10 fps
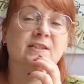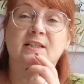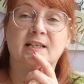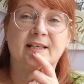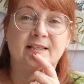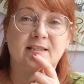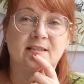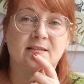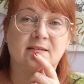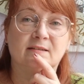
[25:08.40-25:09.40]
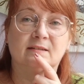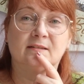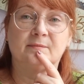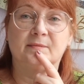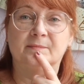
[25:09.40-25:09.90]
Denise,
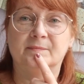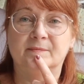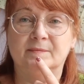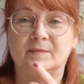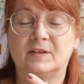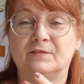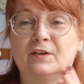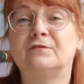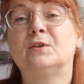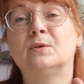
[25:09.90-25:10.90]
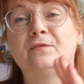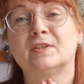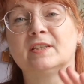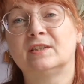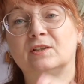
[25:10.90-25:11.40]
a few of
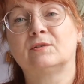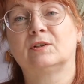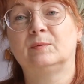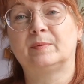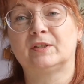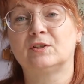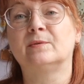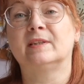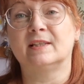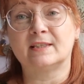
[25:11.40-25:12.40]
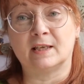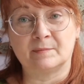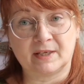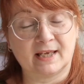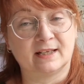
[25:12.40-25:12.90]
us in the group are doing this
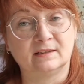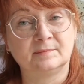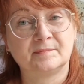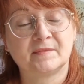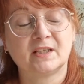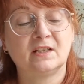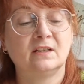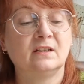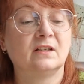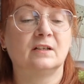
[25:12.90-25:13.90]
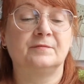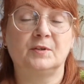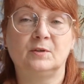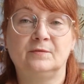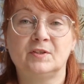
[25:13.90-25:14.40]
MKAL. A
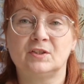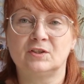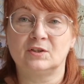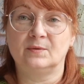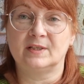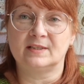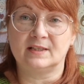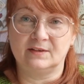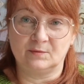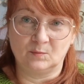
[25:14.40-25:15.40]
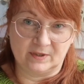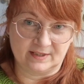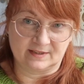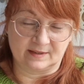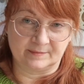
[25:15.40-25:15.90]
few of us are doing Stephen
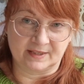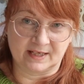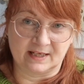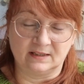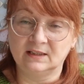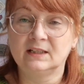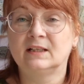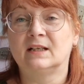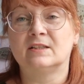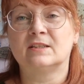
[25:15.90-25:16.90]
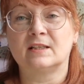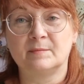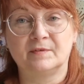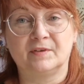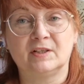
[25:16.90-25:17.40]
West's MKAL, and
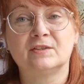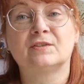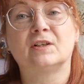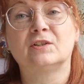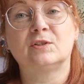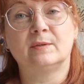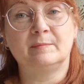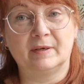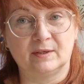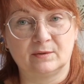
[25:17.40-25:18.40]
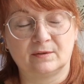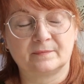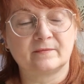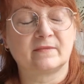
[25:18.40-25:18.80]
some of us are doing both.